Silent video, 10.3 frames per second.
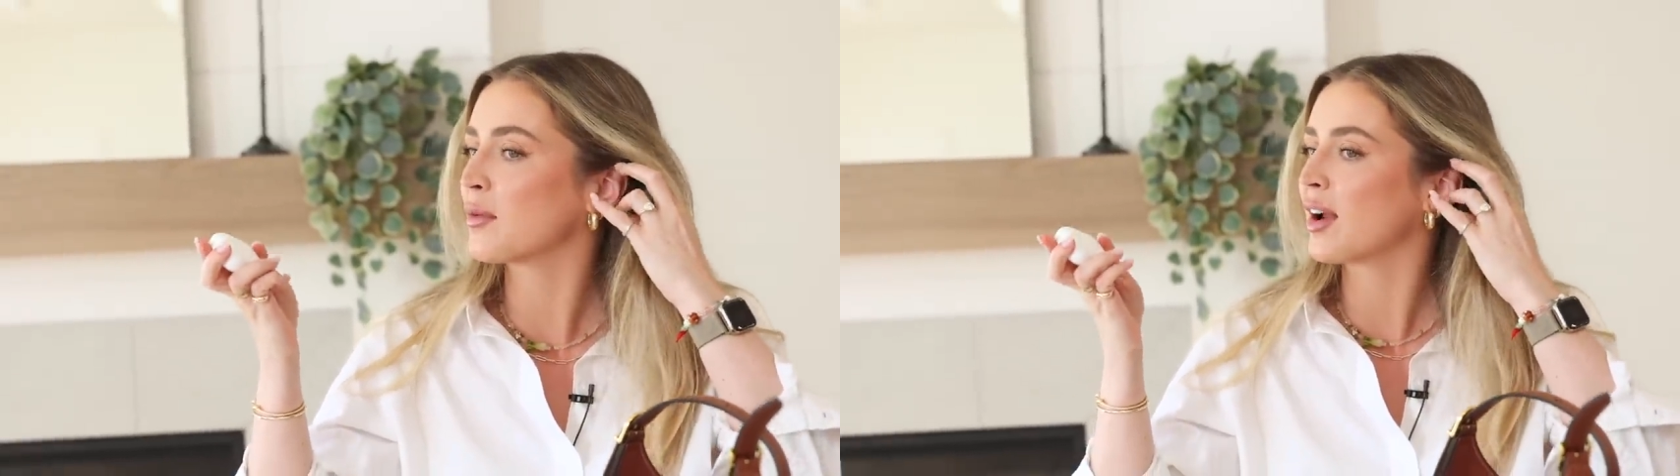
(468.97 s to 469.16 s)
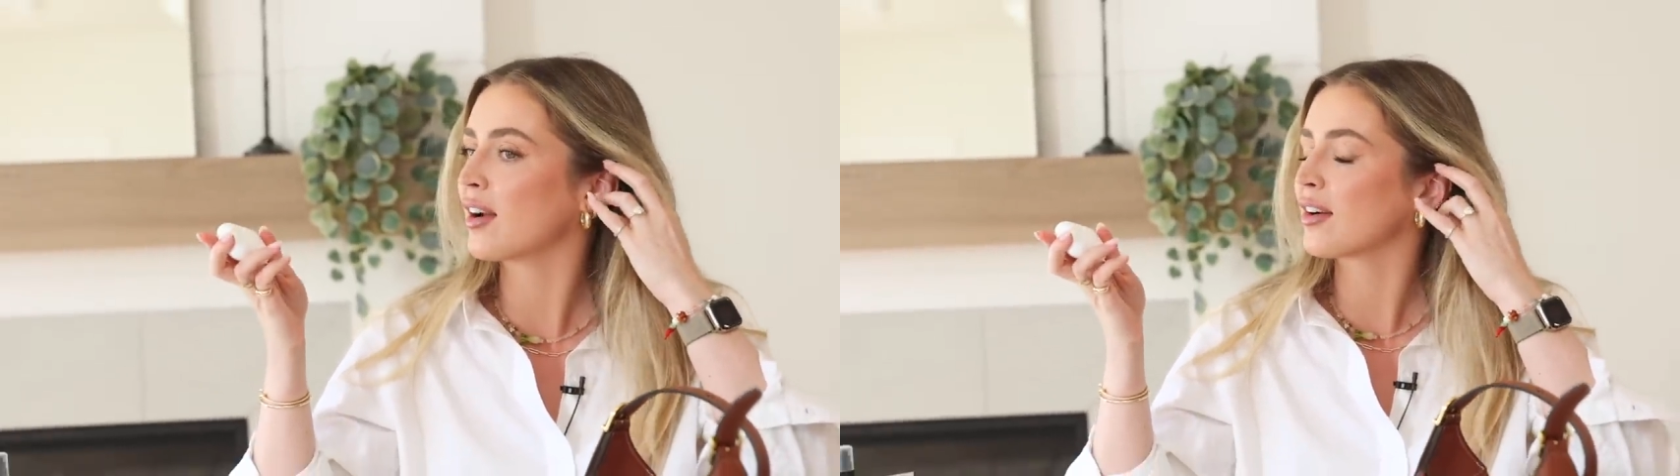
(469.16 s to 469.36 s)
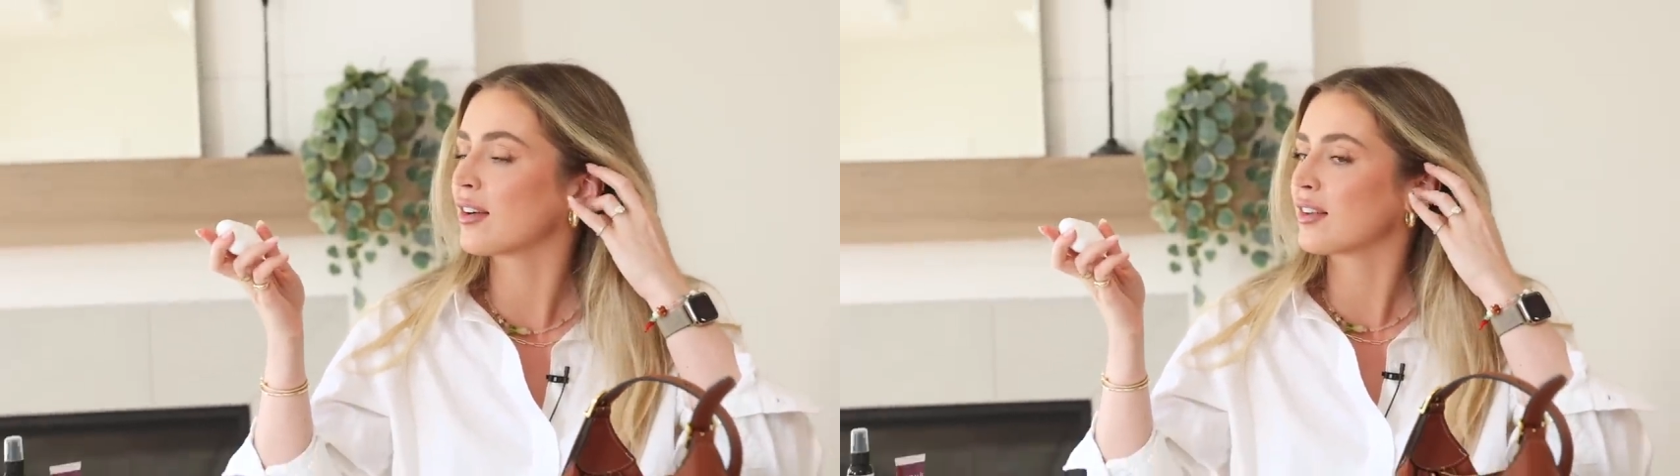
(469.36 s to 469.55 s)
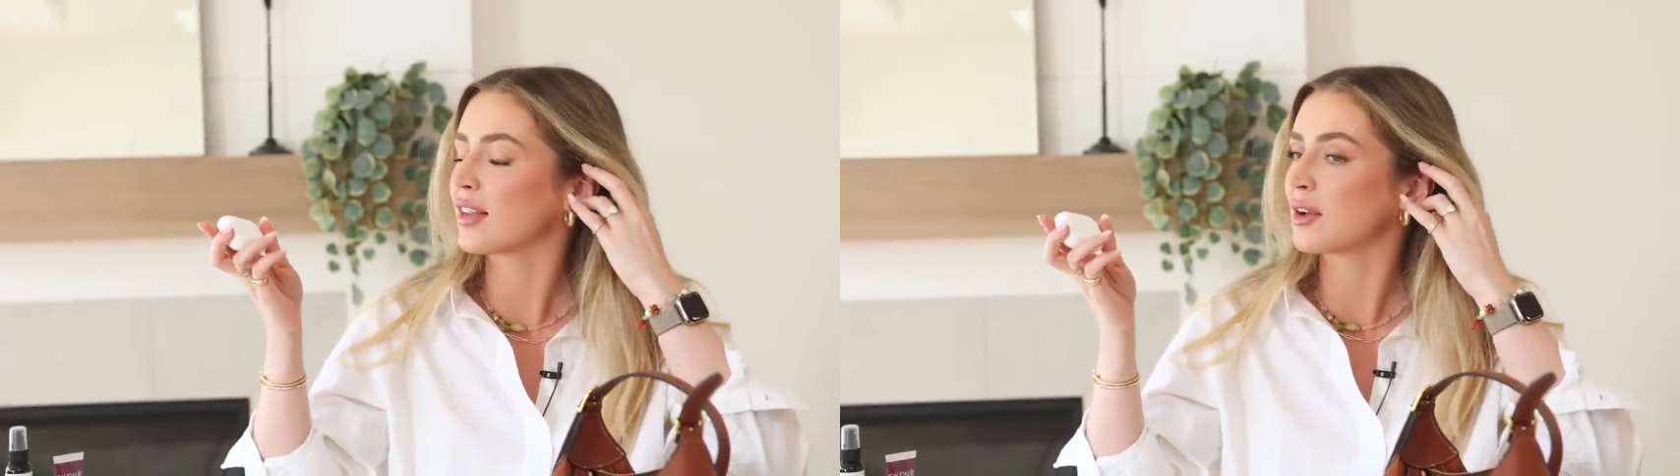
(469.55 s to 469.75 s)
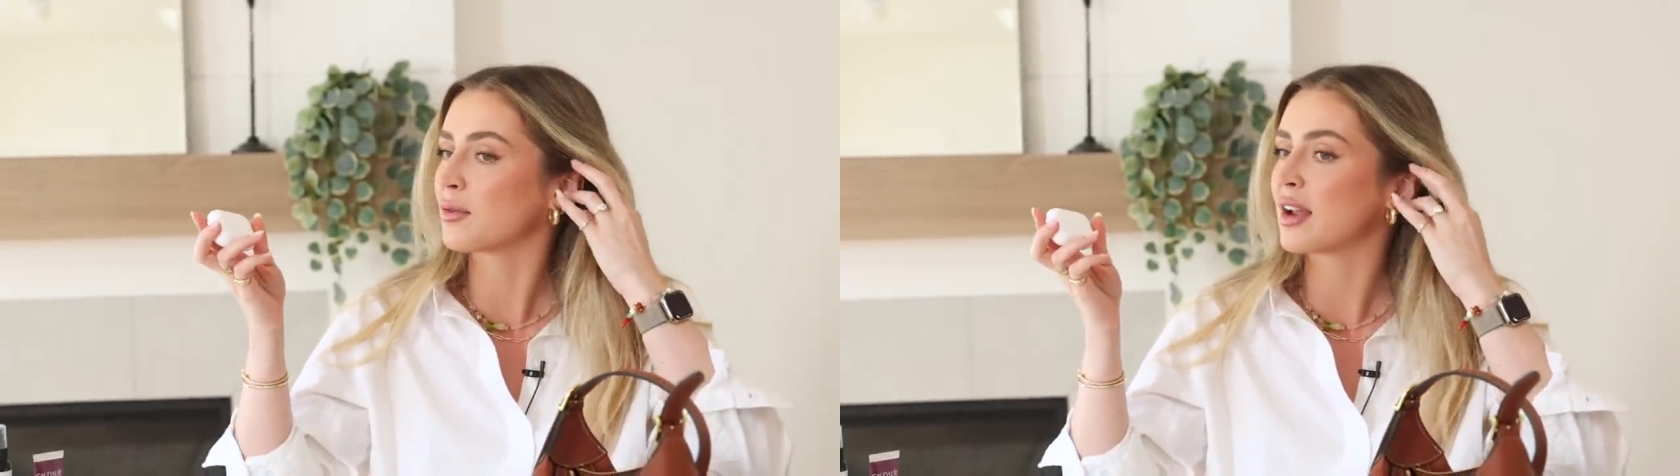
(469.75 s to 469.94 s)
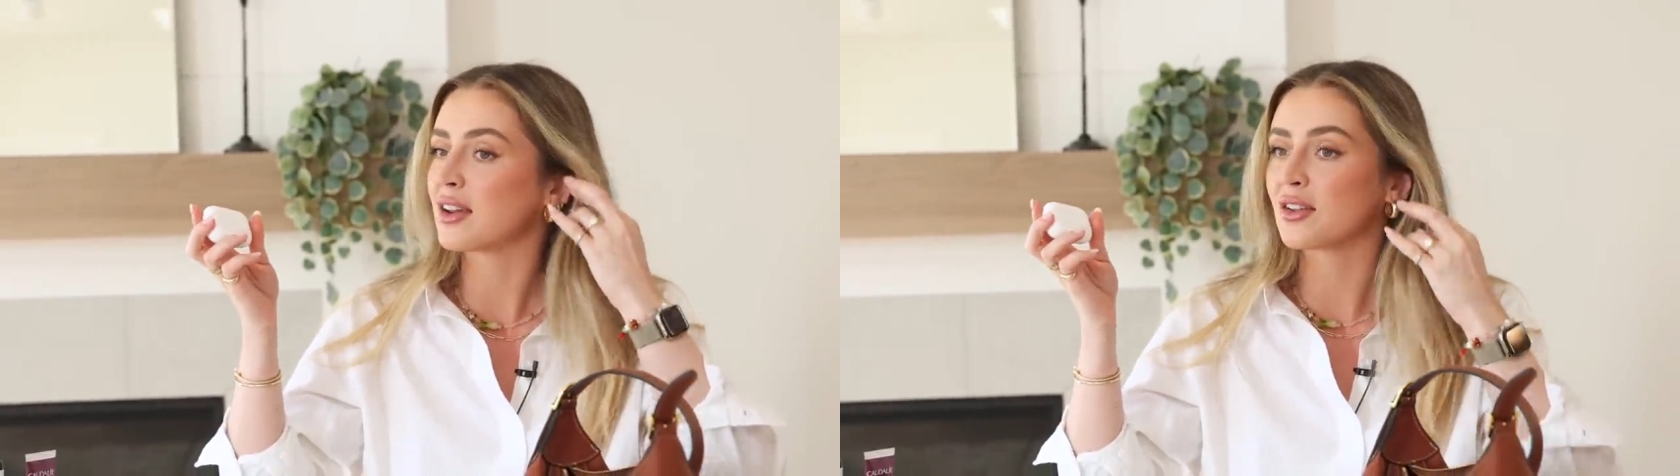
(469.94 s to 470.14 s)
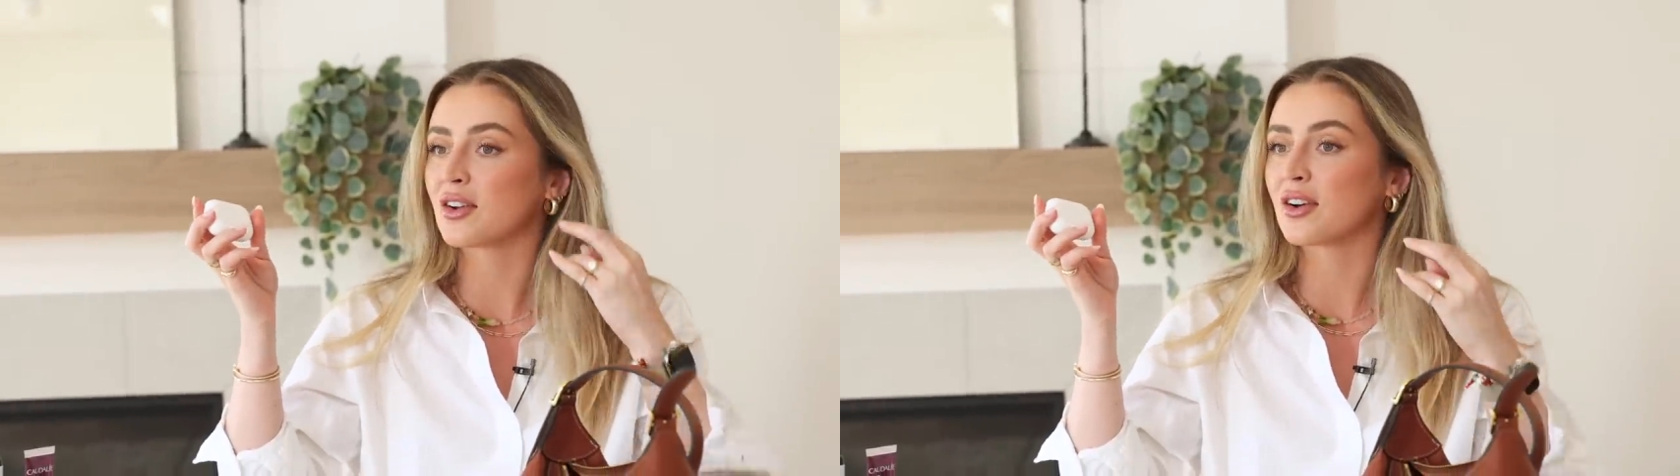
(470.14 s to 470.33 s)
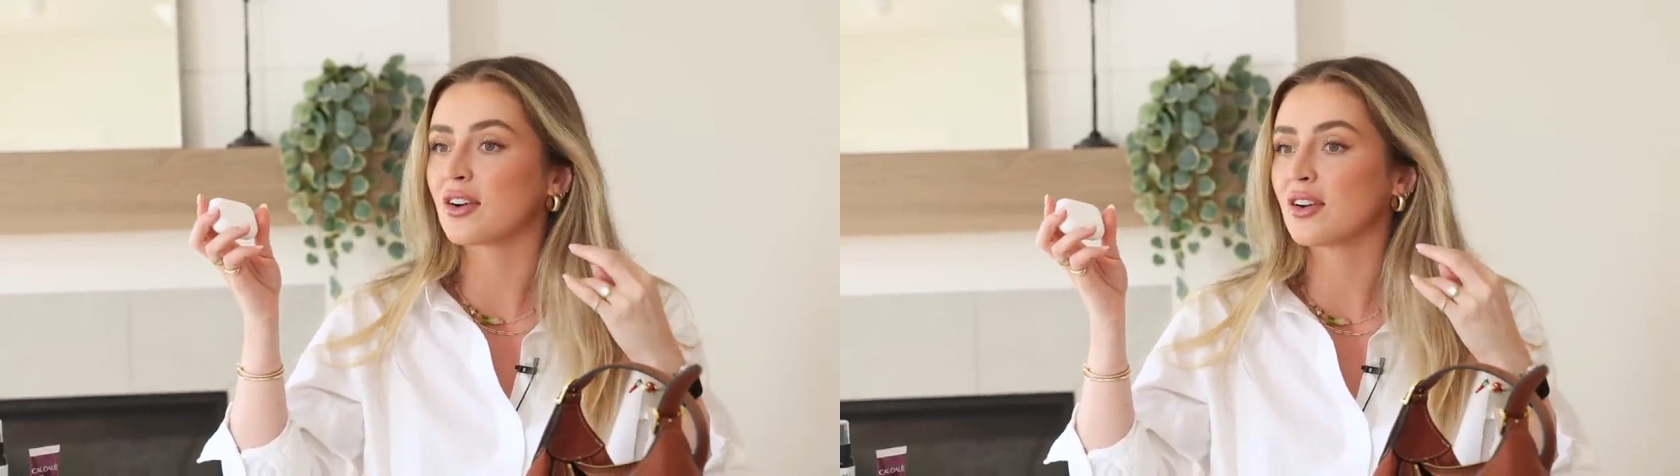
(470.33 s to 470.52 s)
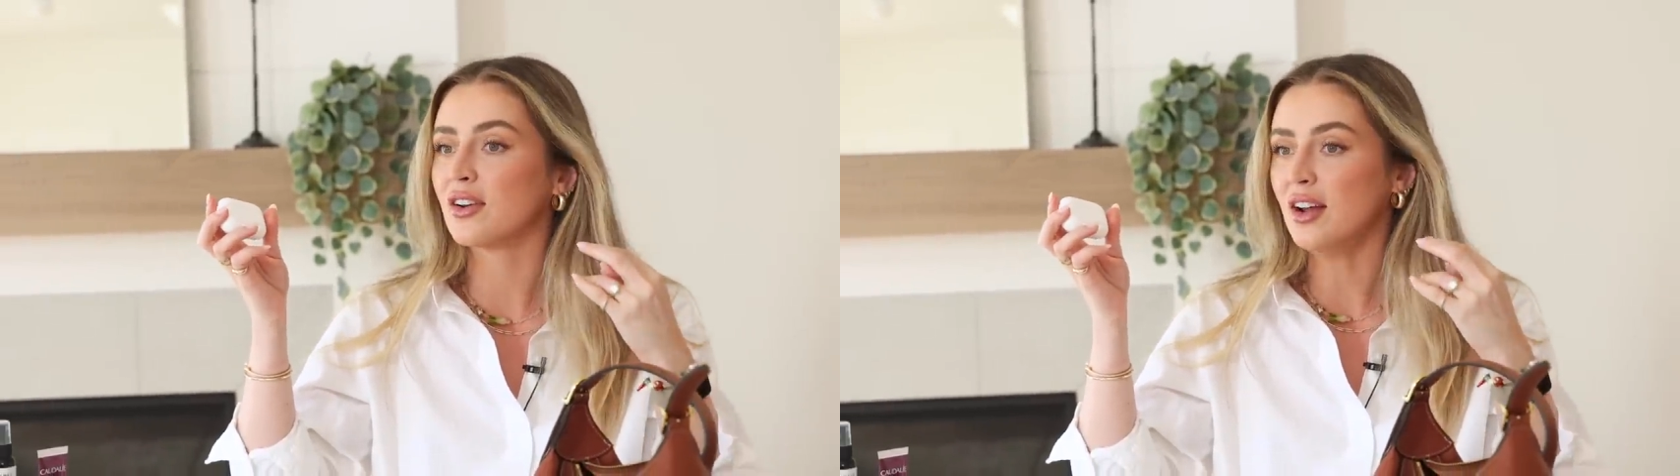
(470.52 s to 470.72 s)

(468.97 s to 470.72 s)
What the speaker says: wear like regular